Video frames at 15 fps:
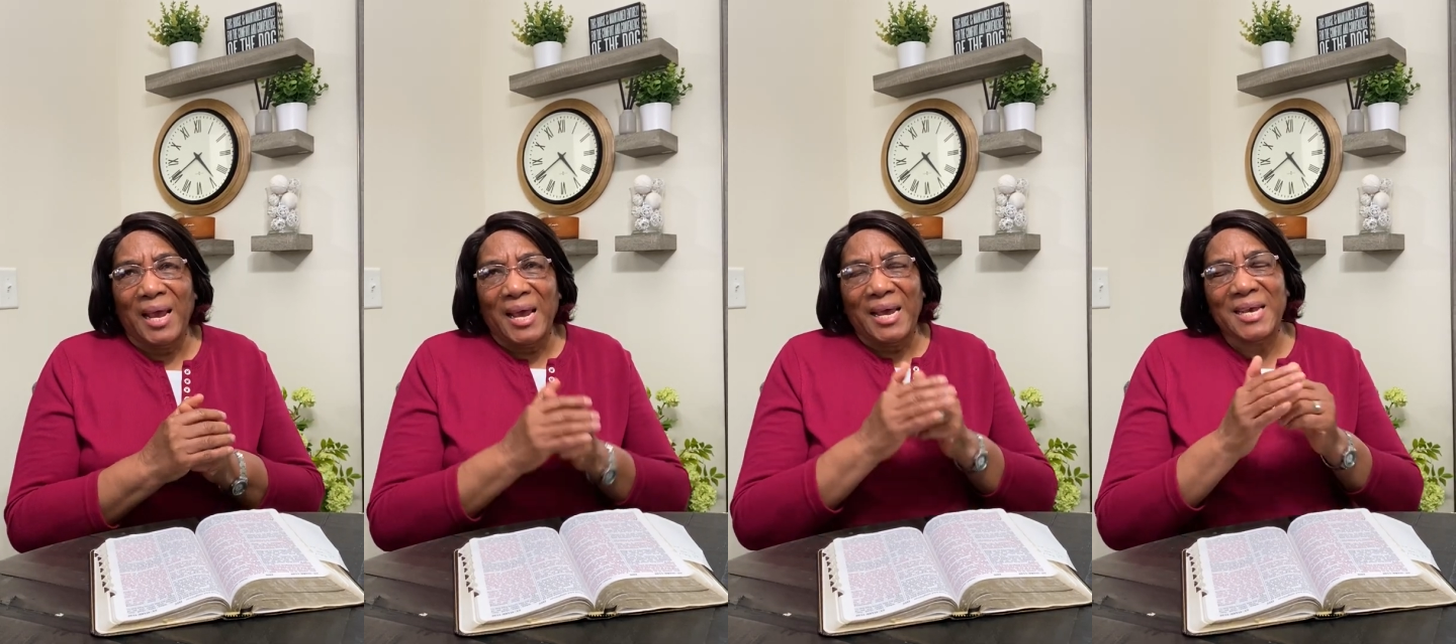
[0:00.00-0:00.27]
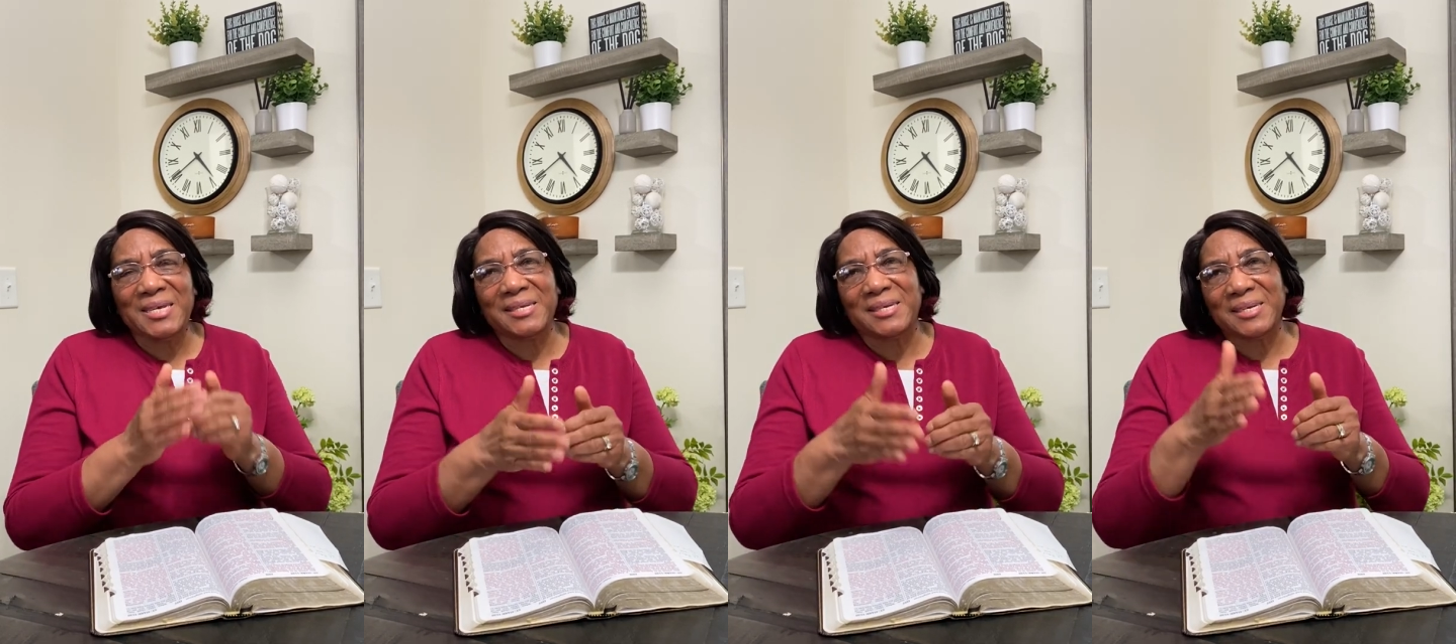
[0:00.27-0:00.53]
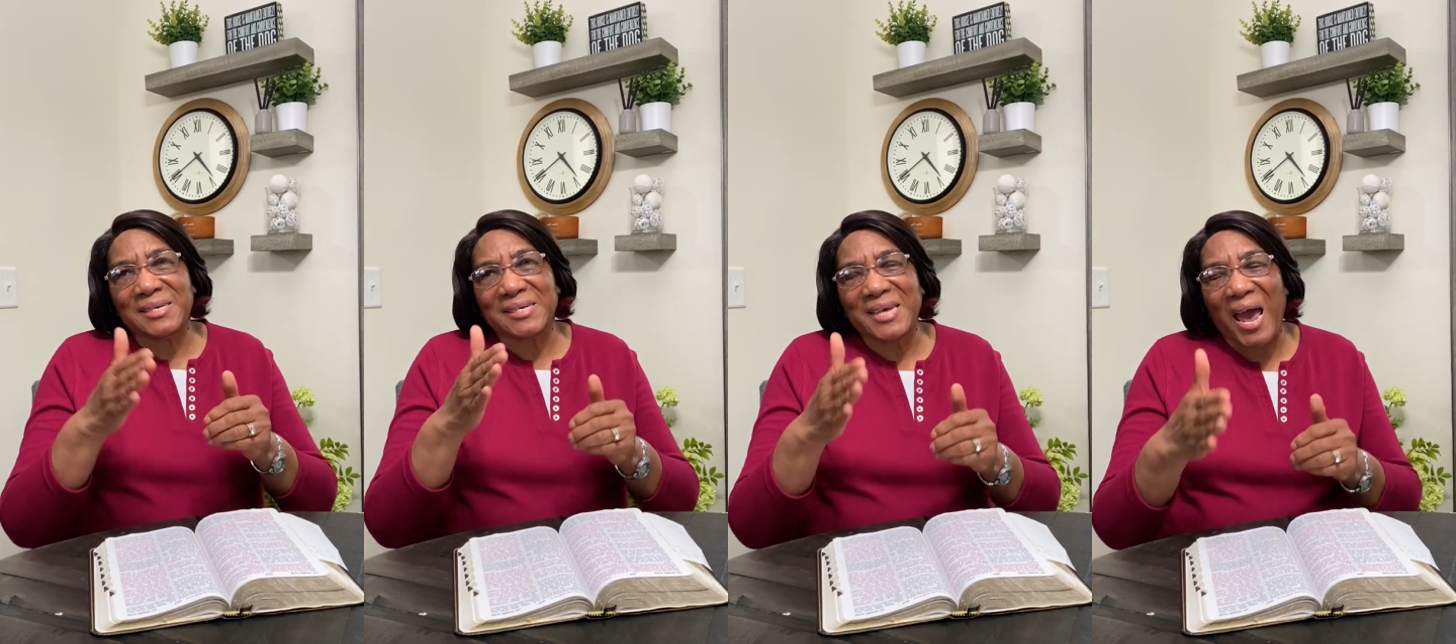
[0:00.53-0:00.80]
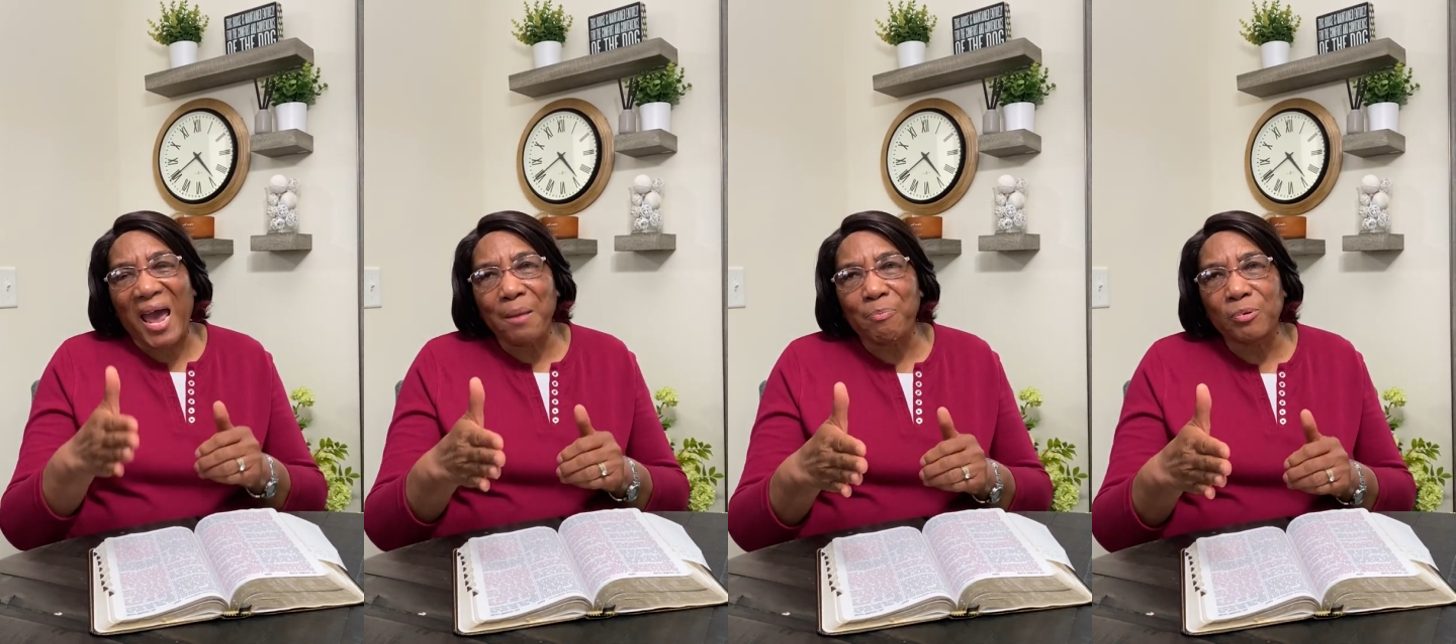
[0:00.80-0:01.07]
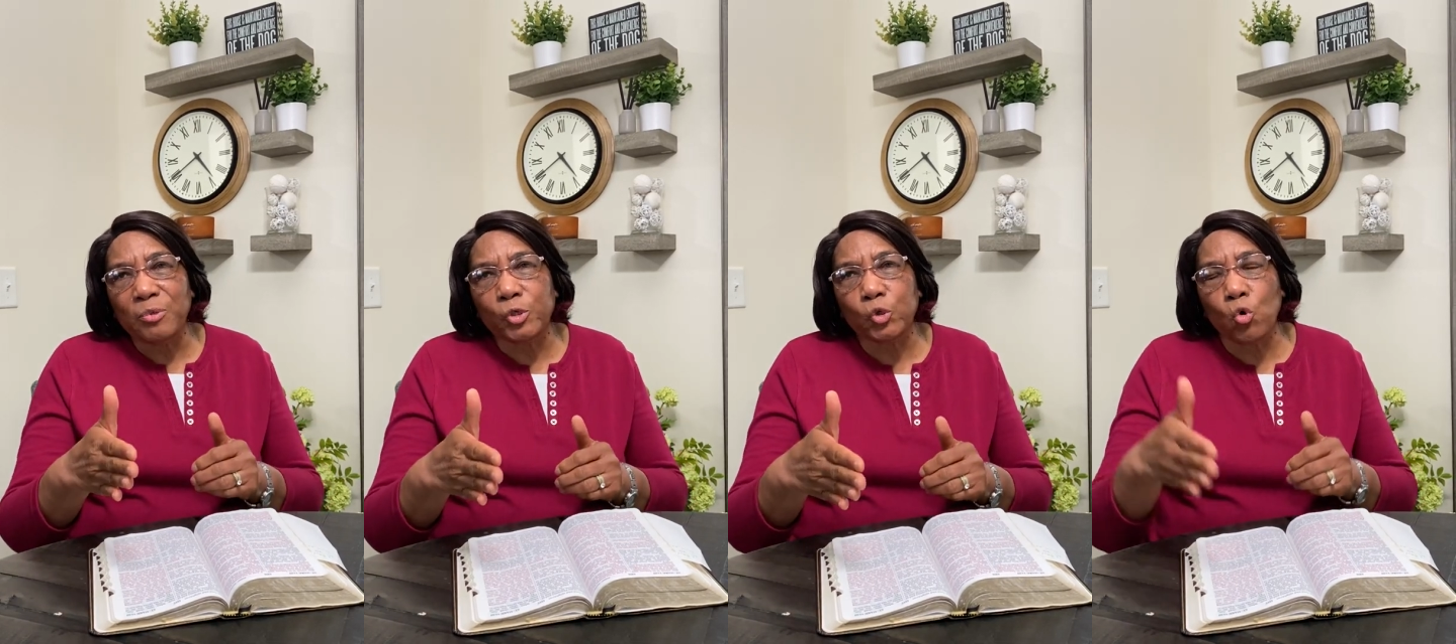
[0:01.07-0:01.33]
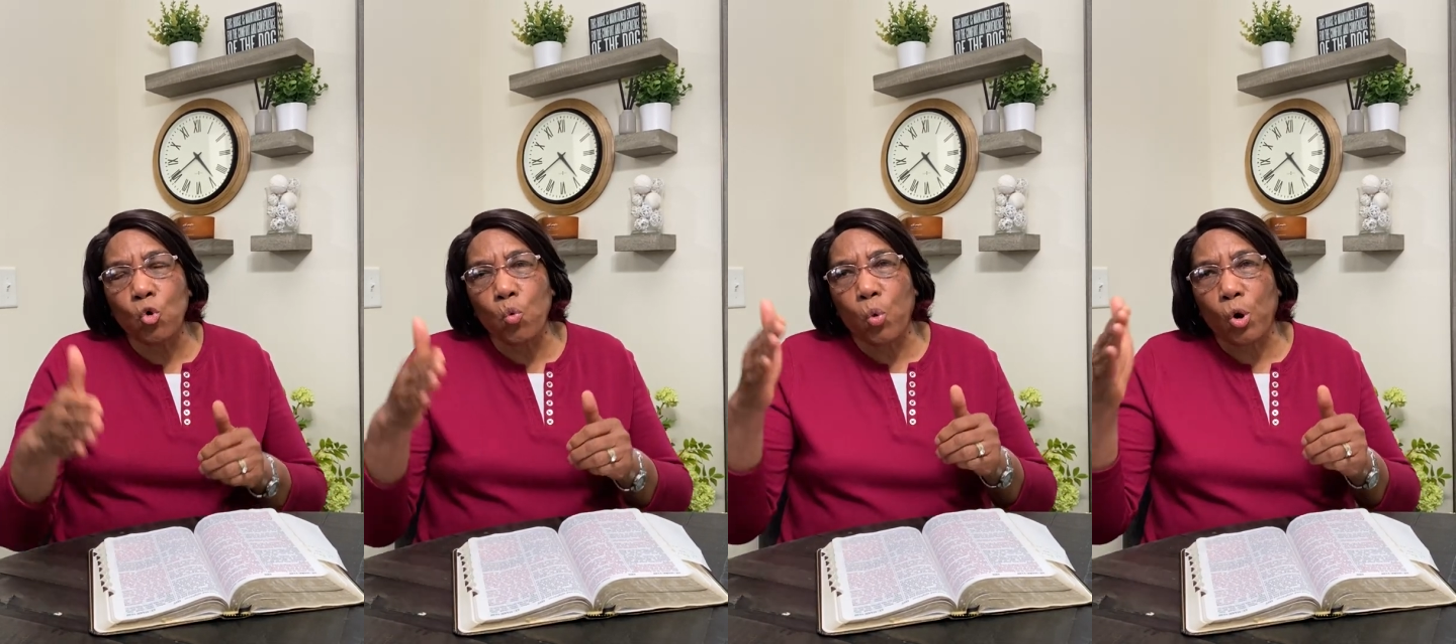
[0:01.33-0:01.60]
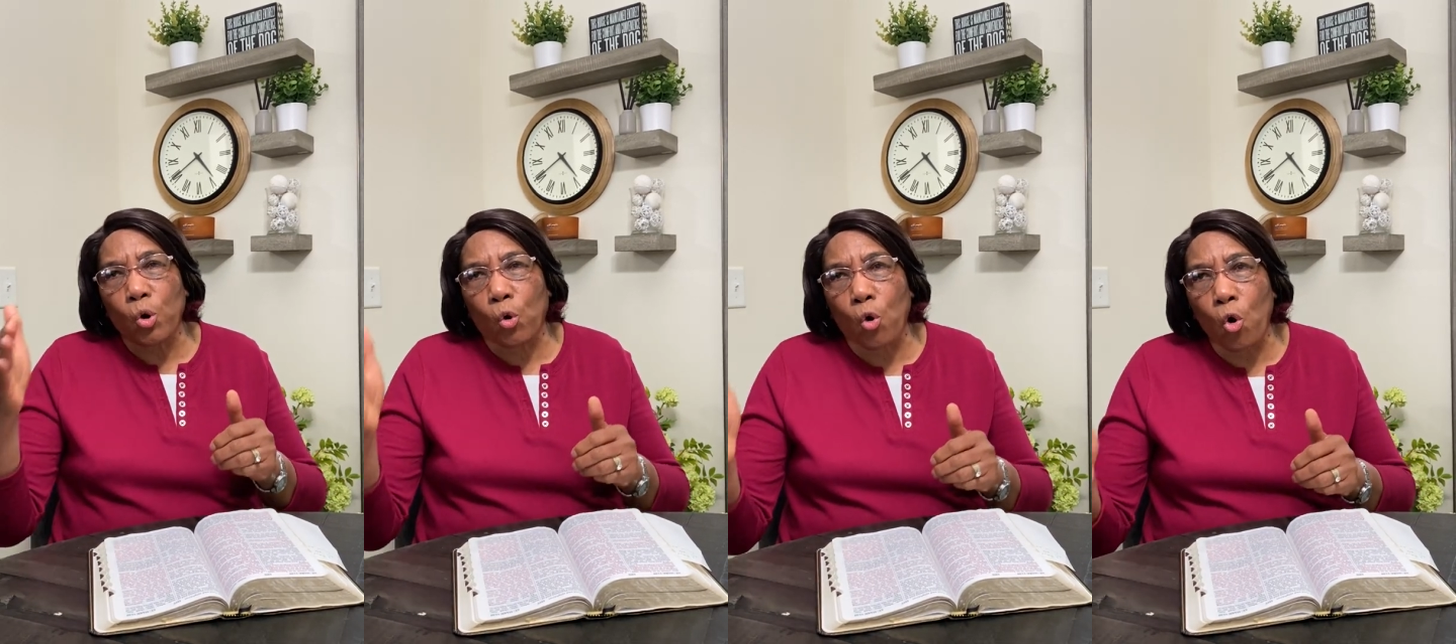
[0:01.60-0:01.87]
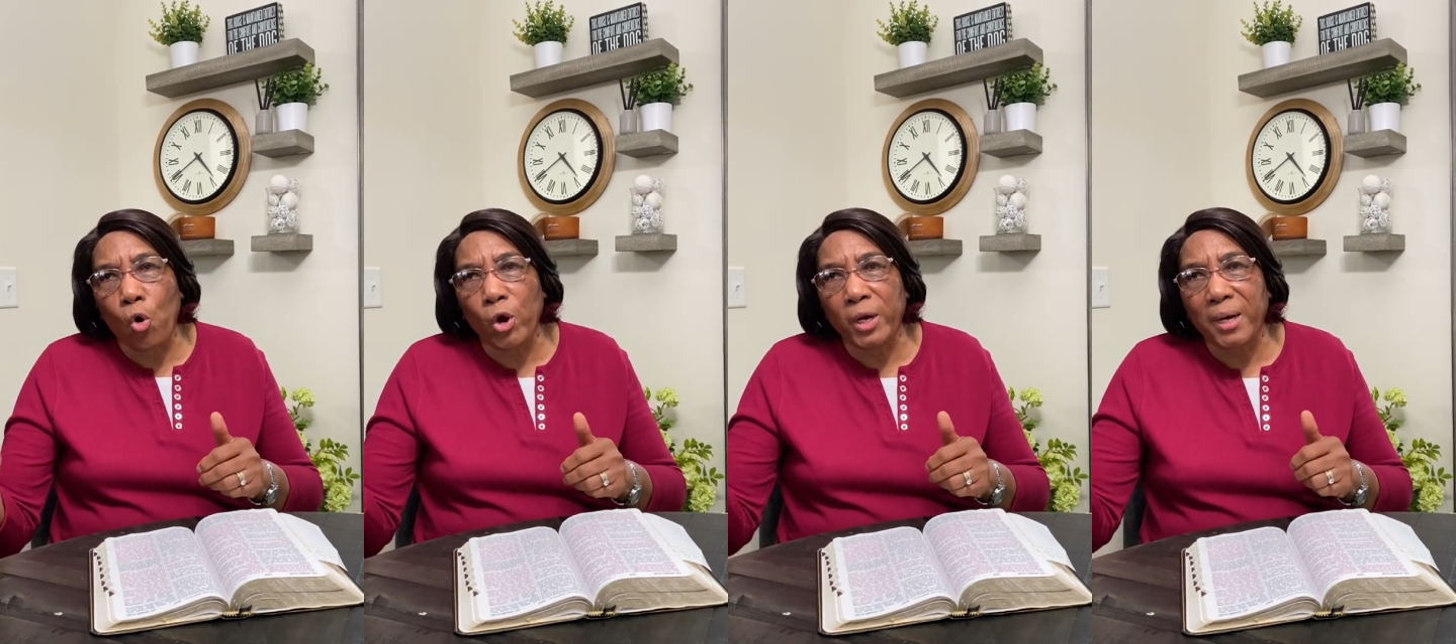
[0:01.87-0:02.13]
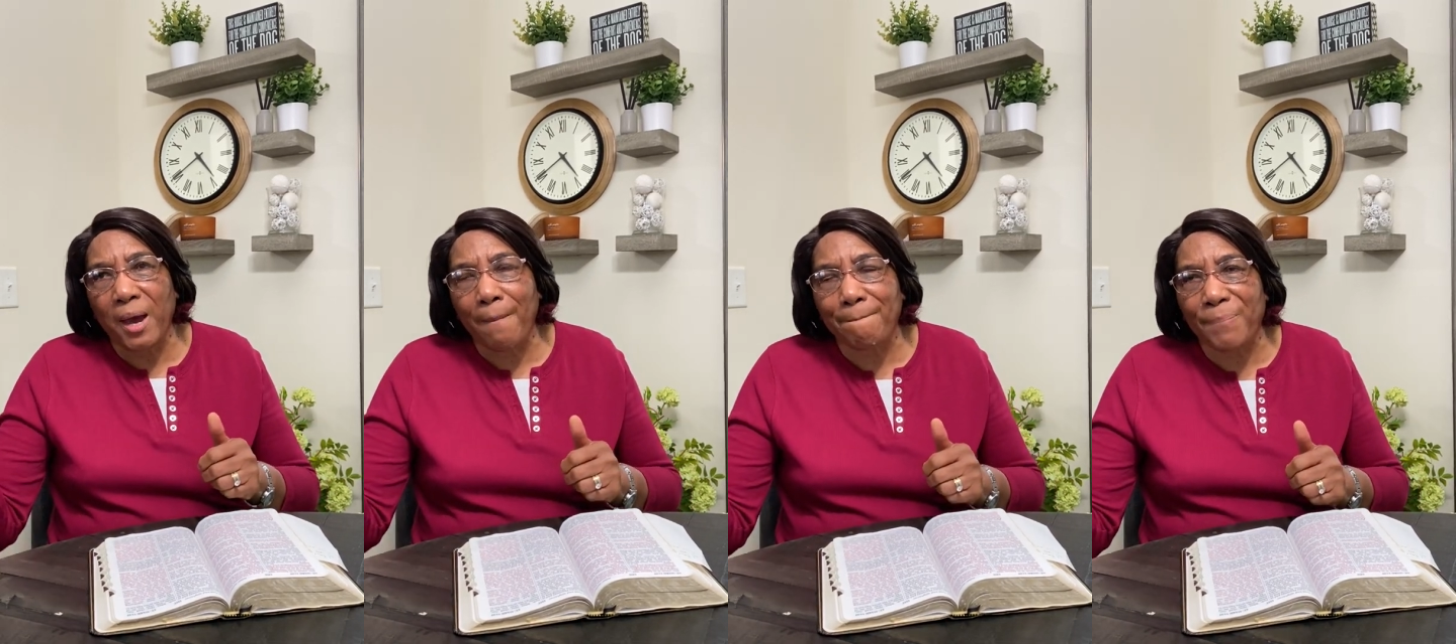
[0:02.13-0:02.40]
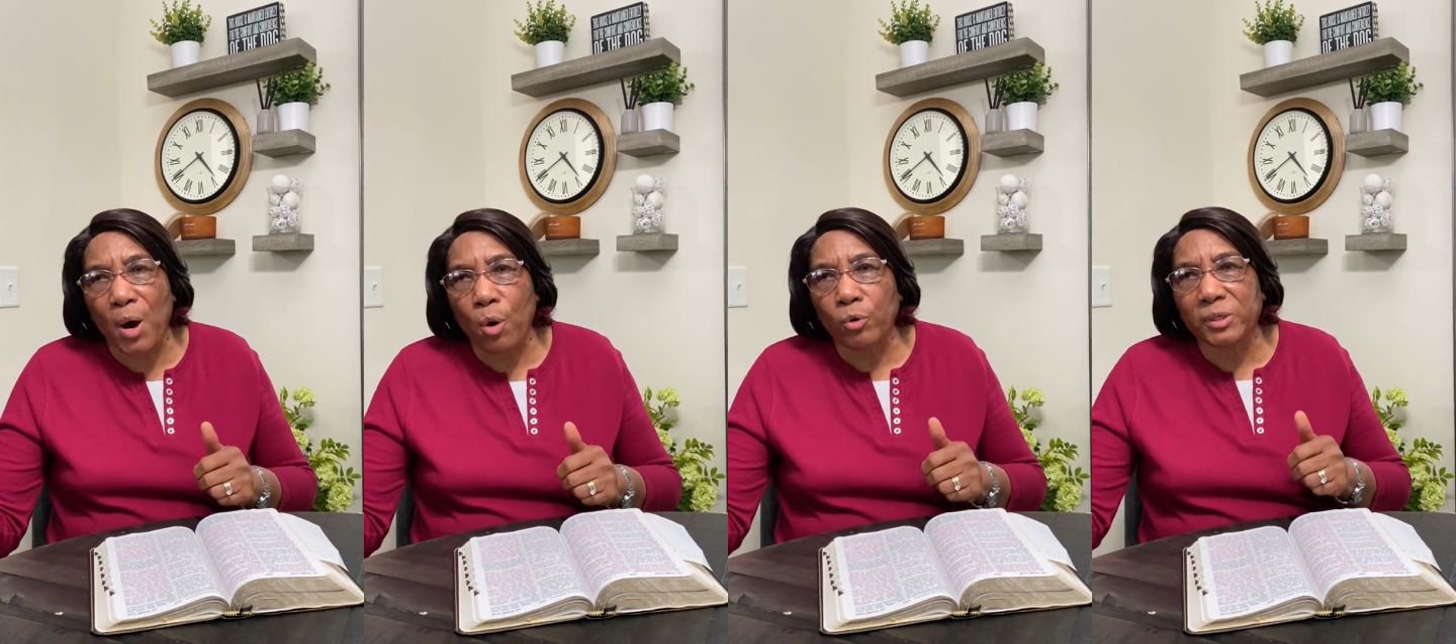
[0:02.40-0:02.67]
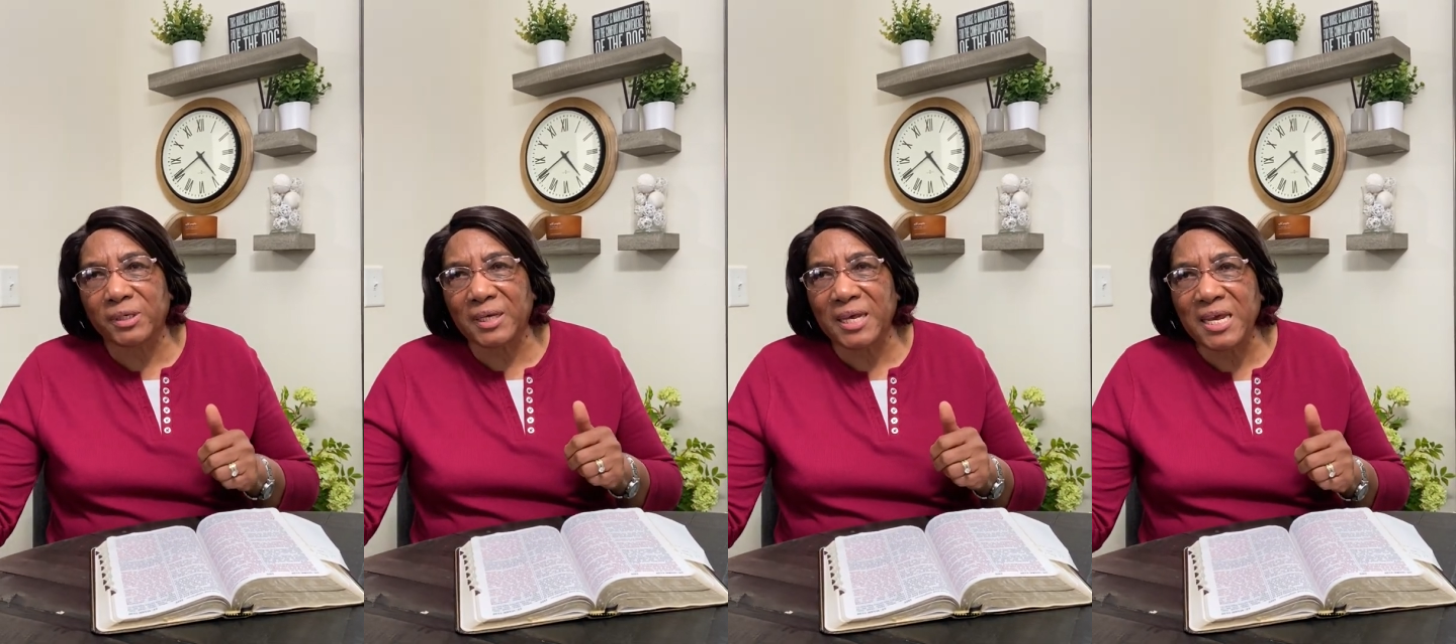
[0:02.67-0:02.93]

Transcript: His disciples who were going about